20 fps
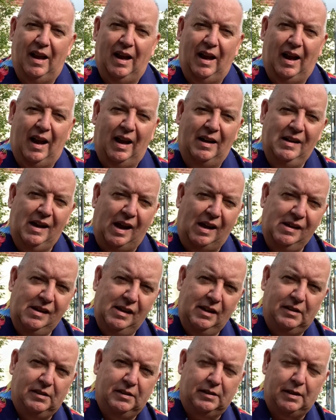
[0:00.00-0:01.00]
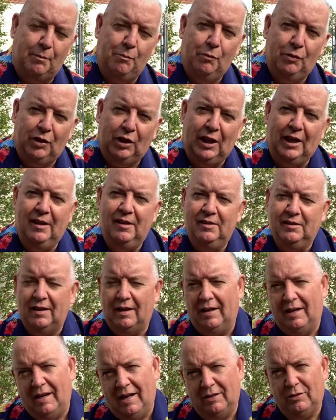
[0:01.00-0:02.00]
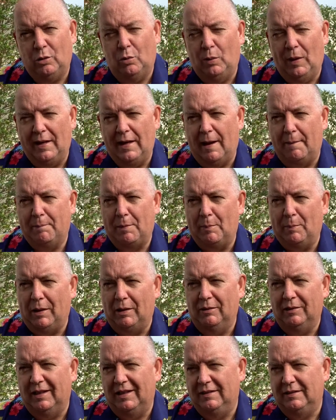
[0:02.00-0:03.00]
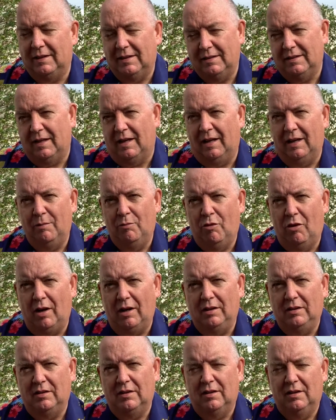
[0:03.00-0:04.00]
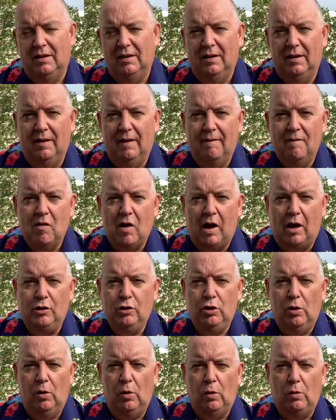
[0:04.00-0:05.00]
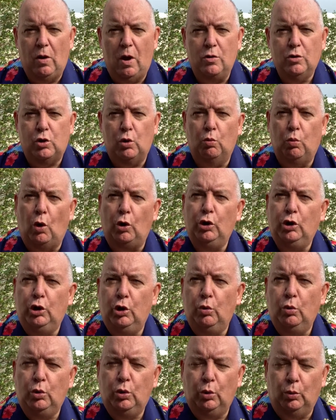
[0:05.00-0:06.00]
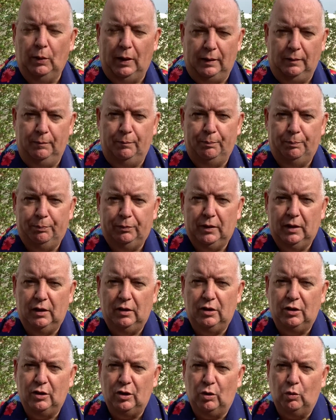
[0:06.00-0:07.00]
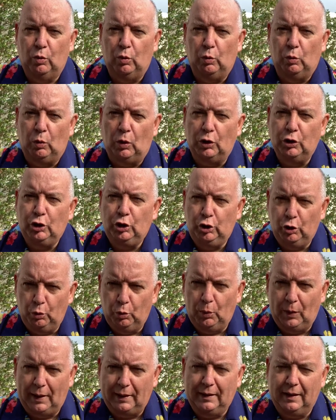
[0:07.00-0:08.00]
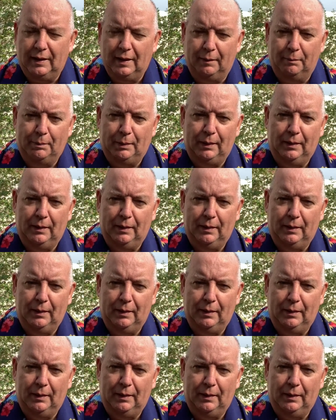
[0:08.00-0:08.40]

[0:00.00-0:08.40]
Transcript: and there's some things that I had to weigh up about, is the time right? And so what are you doing? What are you weighing up?